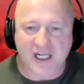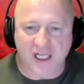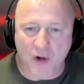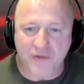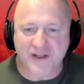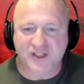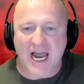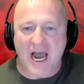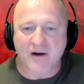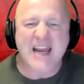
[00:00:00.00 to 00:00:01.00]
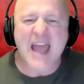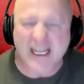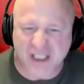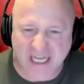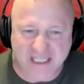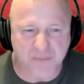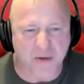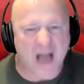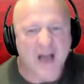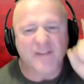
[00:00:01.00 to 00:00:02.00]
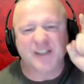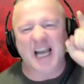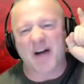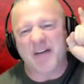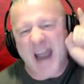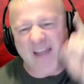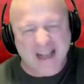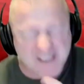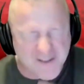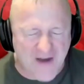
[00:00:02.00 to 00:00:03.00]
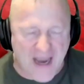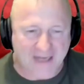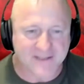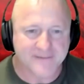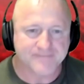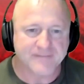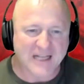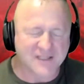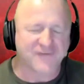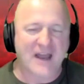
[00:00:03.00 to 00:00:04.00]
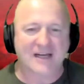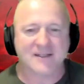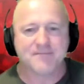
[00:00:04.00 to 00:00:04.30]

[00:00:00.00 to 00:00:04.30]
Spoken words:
that clothe the child, and educate the child. And that's a fact. That's a fact.